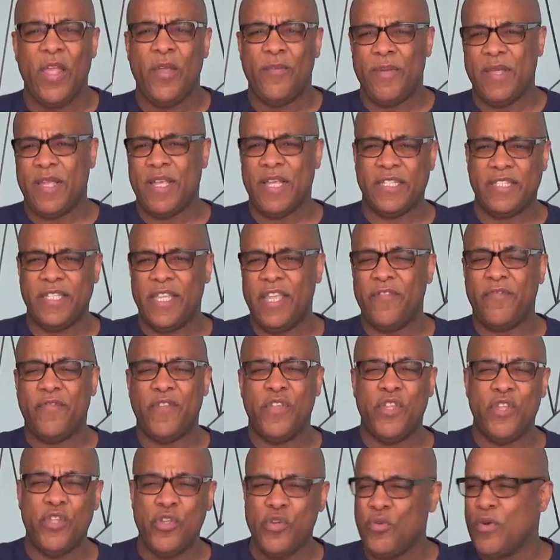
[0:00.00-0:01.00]
Because
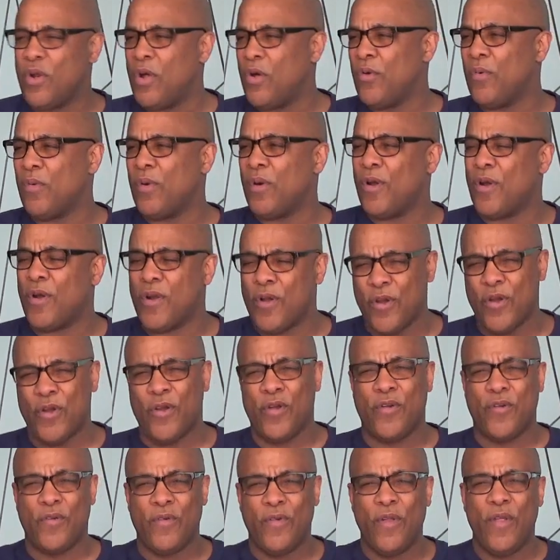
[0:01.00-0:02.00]
if you don't
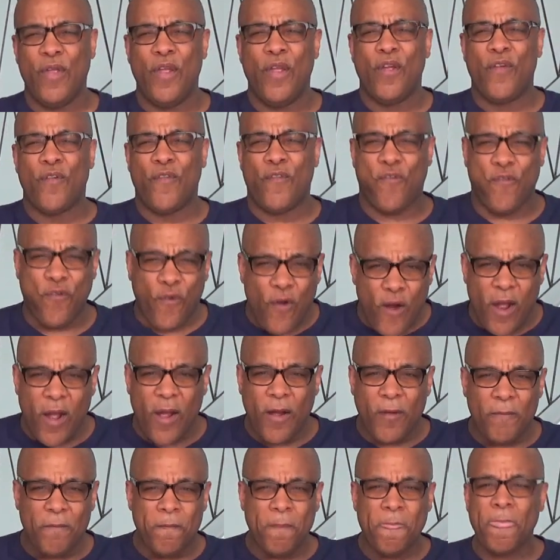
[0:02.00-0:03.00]
learn
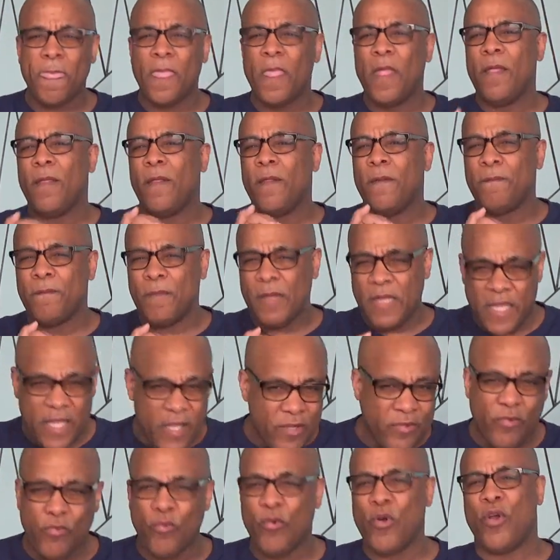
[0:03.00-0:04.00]
from
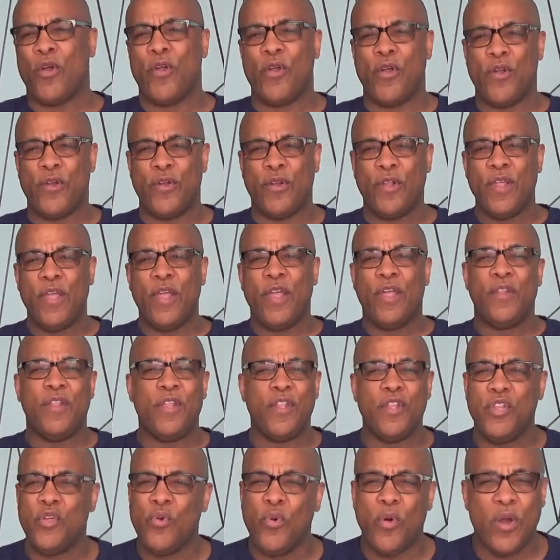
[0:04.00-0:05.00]
His Word,
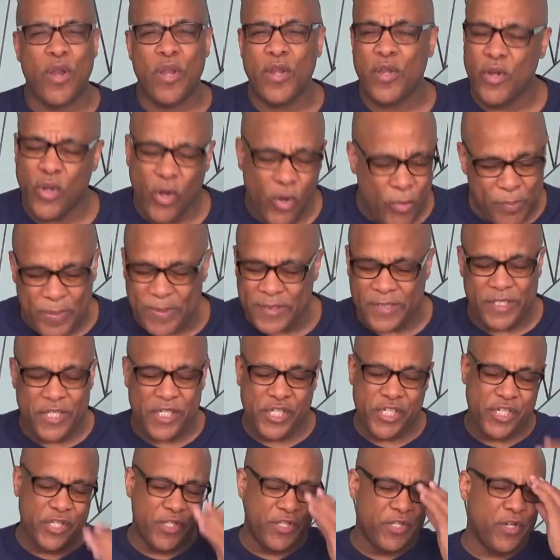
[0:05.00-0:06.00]
then you are in no
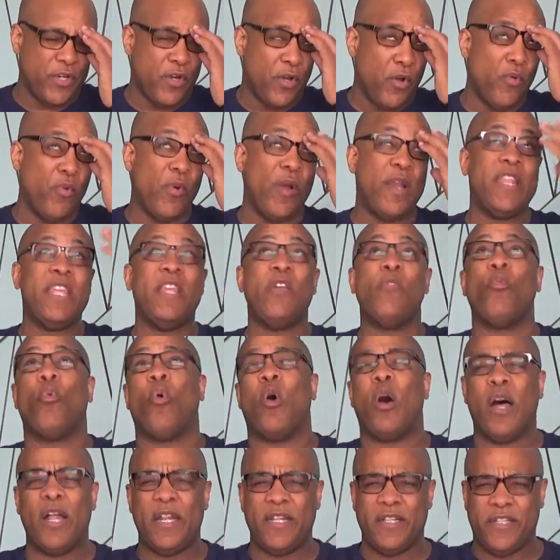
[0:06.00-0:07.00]
position to know what He
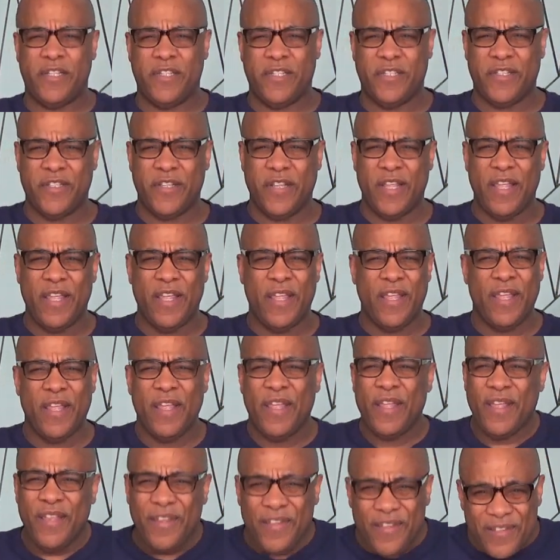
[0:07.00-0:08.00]
wants.
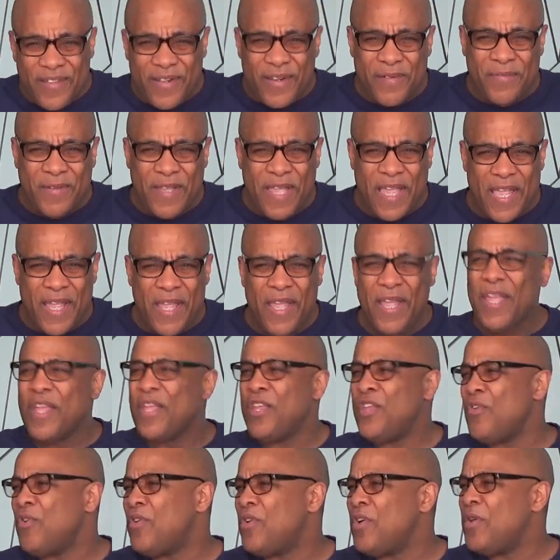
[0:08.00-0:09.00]
You see what I'm saying?
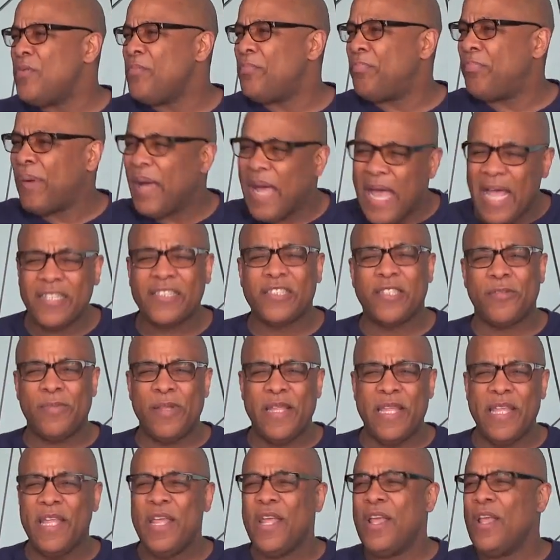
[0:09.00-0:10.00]
You couldn't
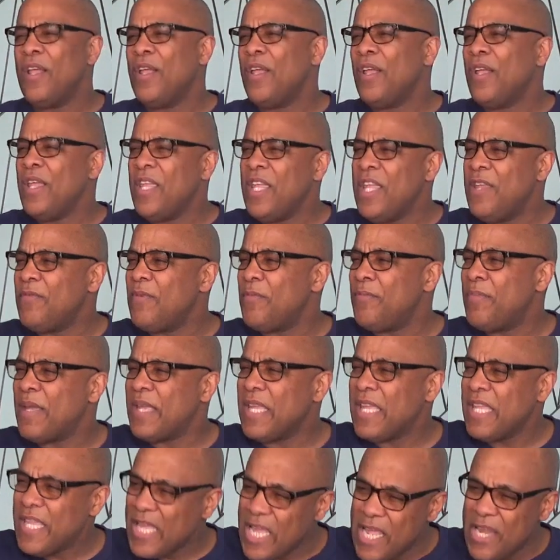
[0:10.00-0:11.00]
possibly even
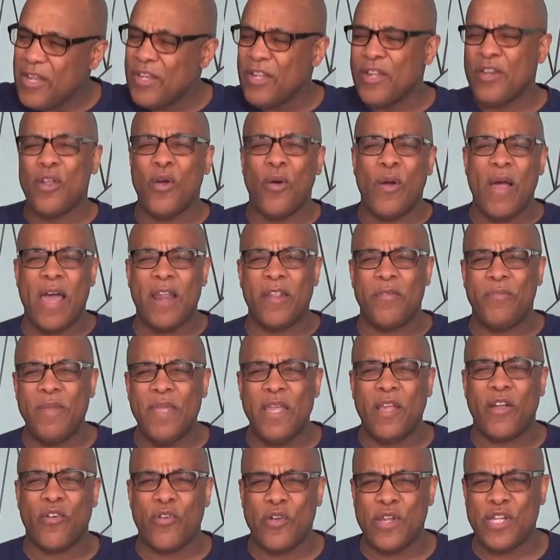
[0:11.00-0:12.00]
begin to know how to be
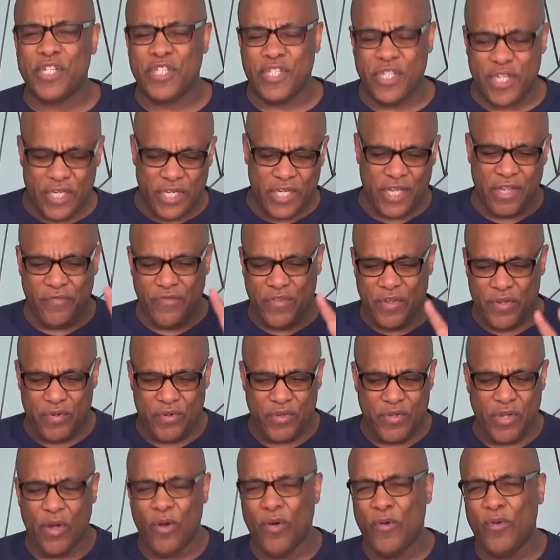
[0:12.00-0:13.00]
a Christian if you
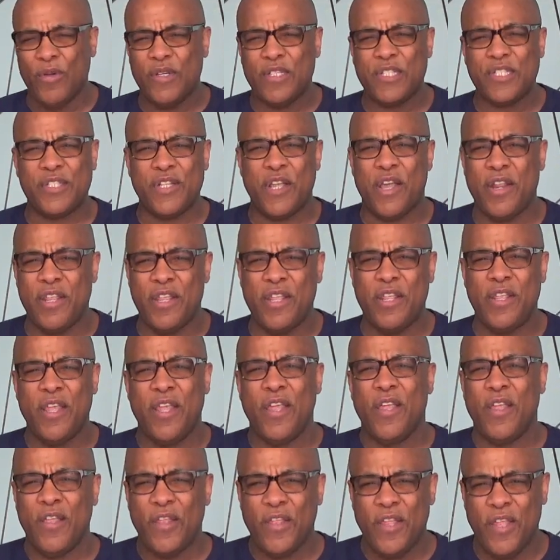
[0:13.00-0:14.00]
don't study
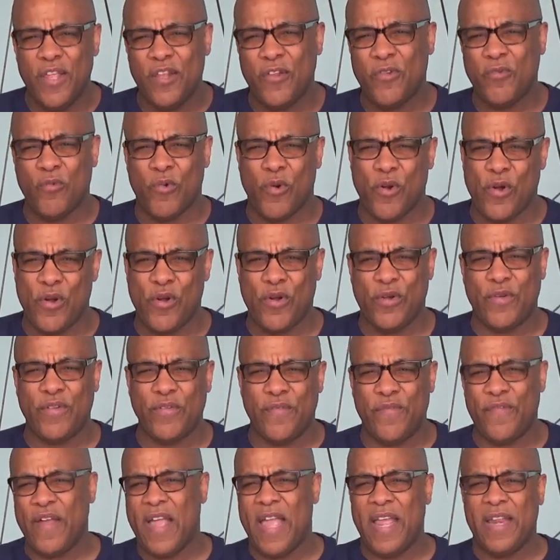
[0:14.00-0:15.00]
His Word to
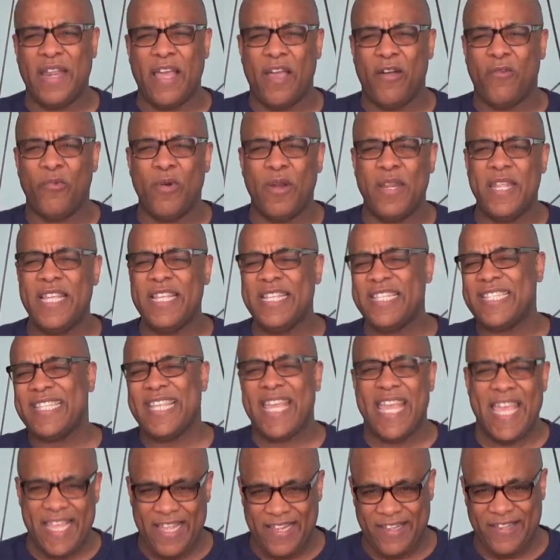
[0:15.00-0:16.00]
find out what He
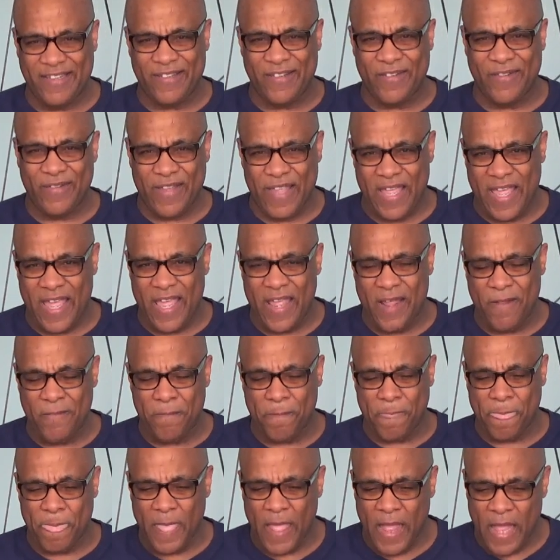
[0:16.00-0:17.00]
says. Okay?
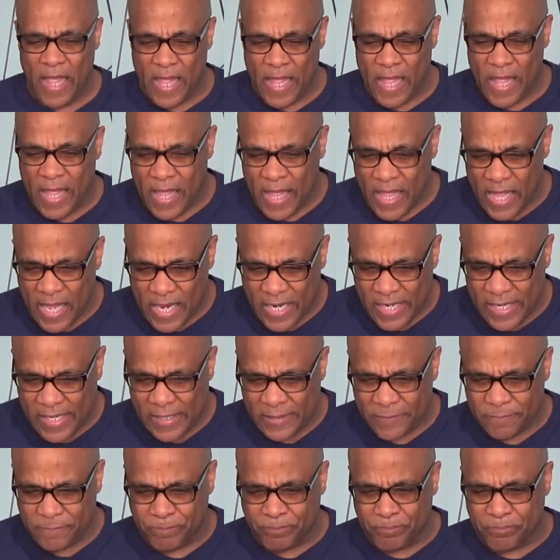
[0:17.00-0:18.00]

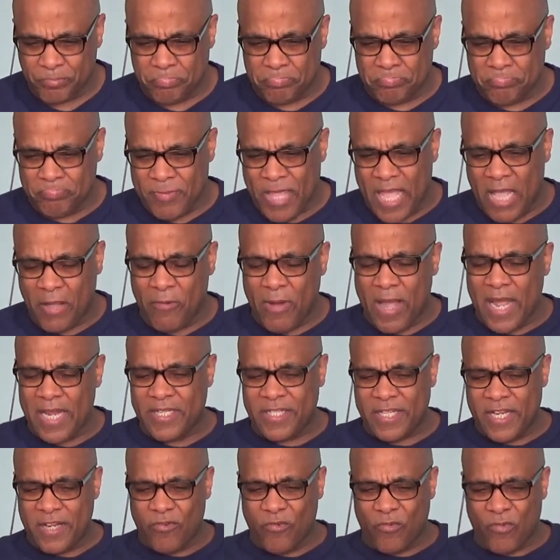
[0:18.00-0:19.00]
Um, that's why it
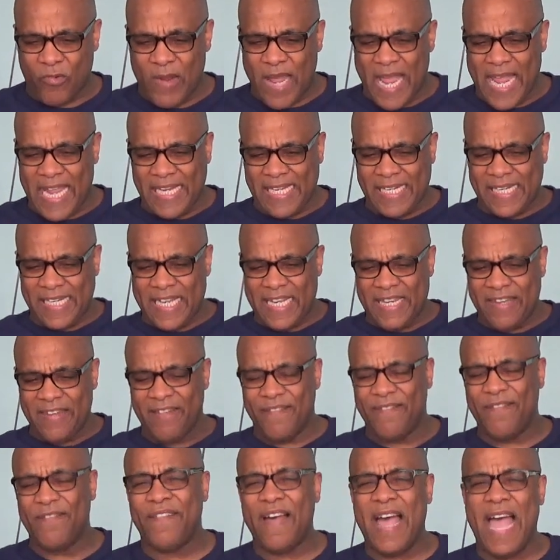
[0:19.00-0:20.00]
says rightly
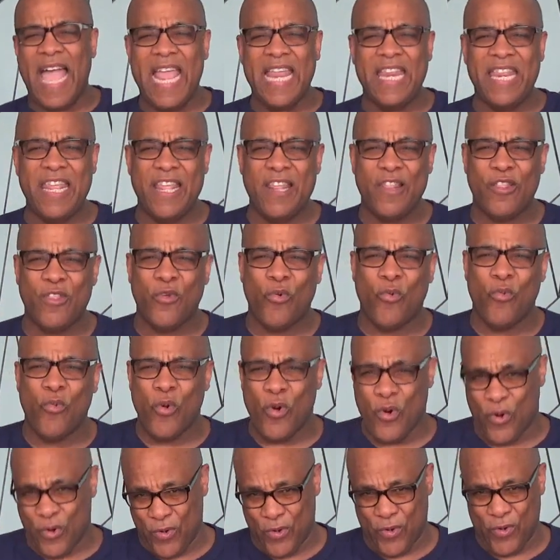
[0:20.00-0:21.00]
dividing the
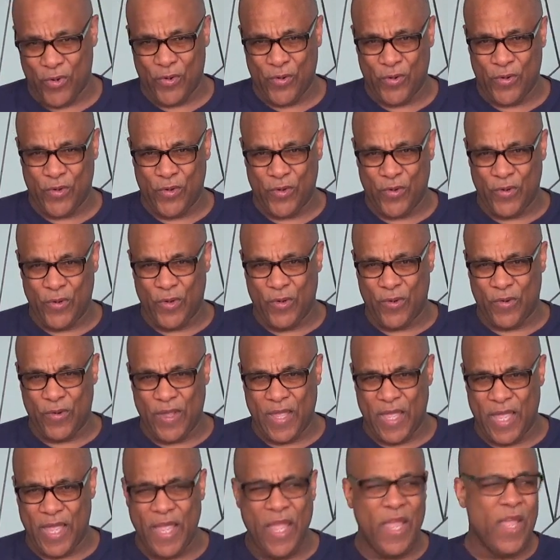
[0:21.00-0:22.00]
word,
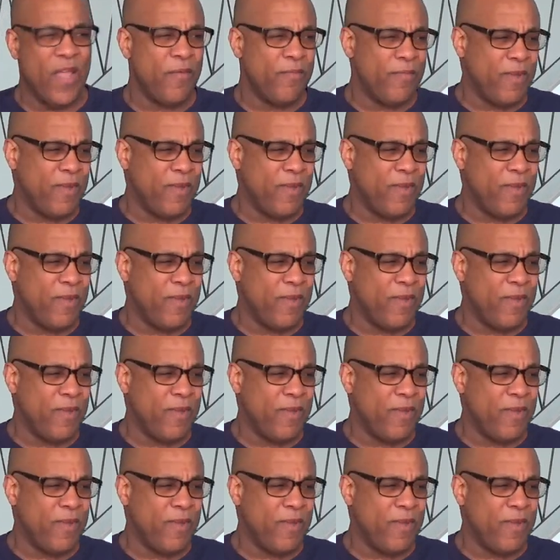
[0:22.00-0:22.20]
okay?